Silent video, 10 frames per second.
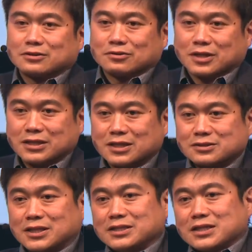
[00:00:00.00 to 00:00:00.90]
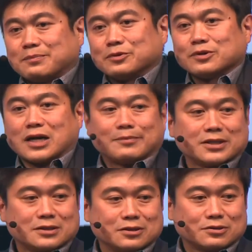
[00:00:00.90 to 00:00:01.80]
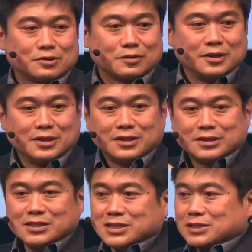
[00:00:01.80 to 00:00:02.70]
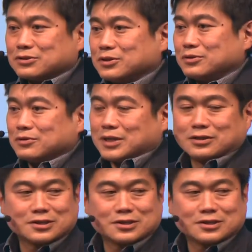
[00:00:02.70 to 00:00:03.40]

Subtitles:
When we look at the evolution of nature, if you